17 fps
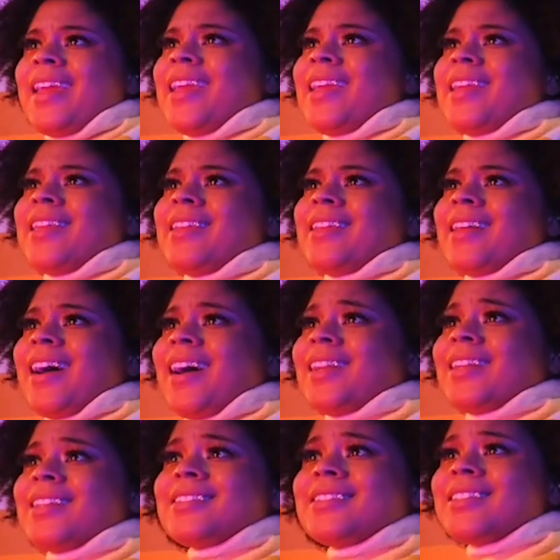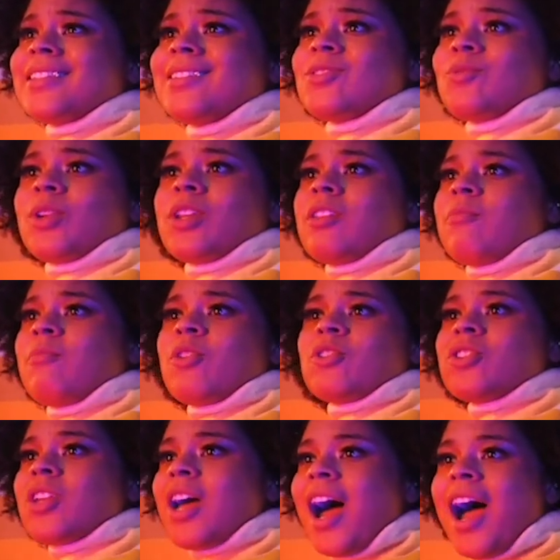and honestly, it's one of the
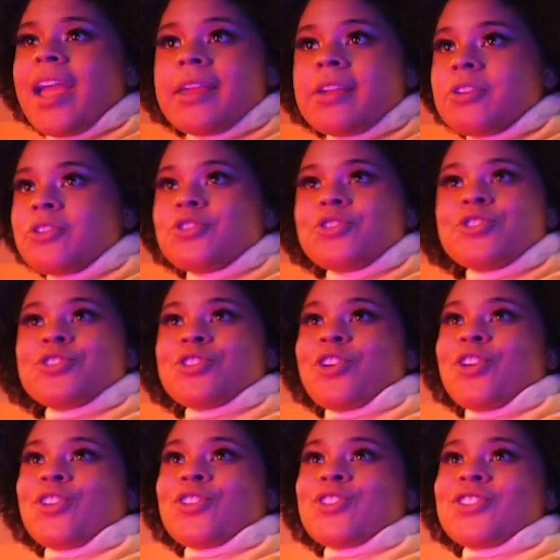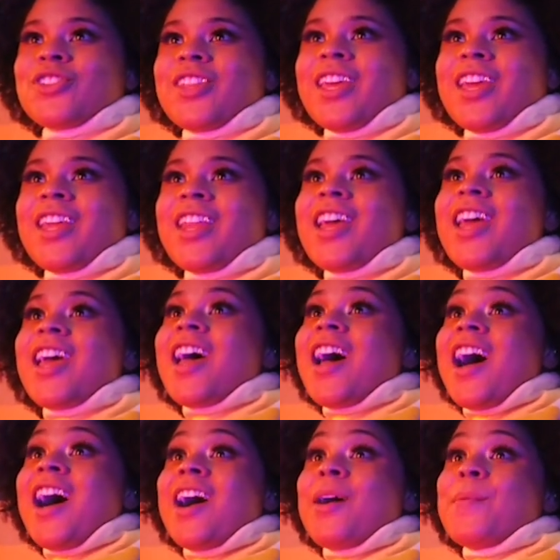most high-energy songs that
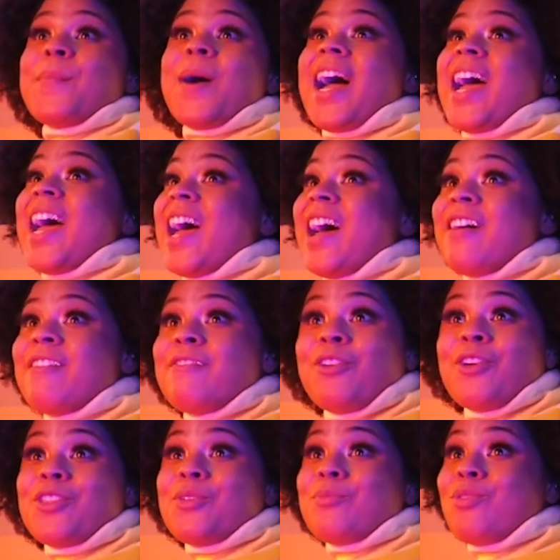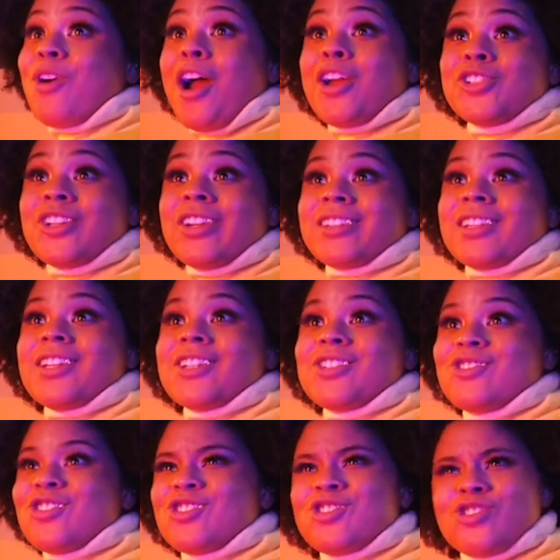I have on the project, and
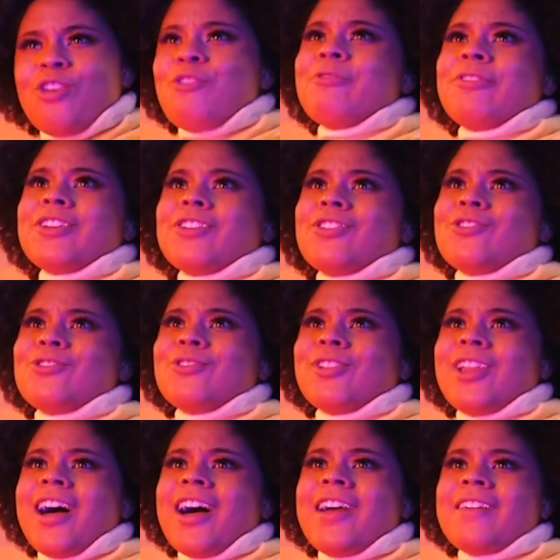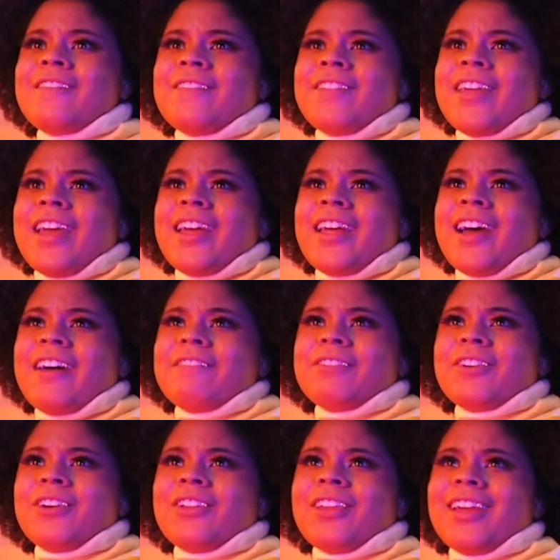it's just so fun to do live that I
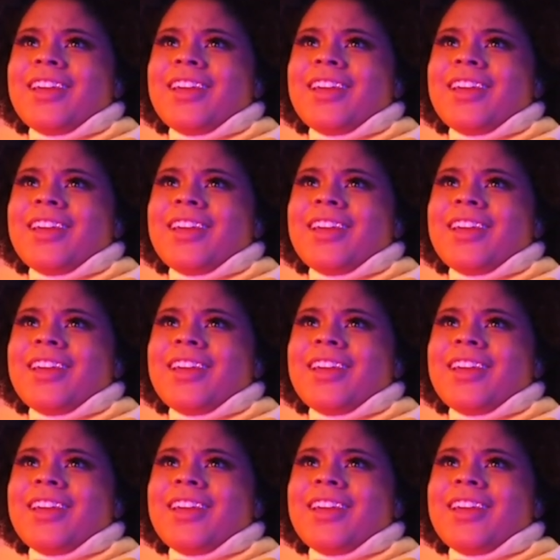felt